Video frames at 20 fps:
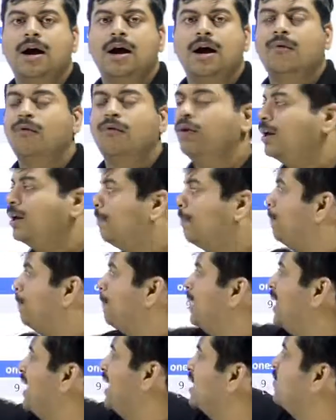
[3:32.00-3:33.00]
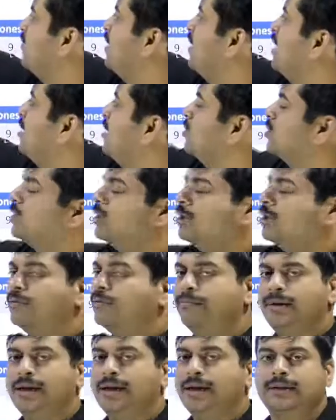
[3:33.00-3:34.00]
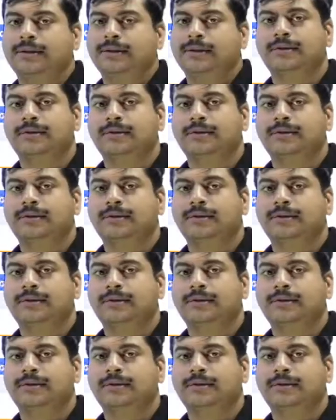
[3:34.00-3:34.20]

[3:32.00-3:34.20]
What are place values? Do you remember?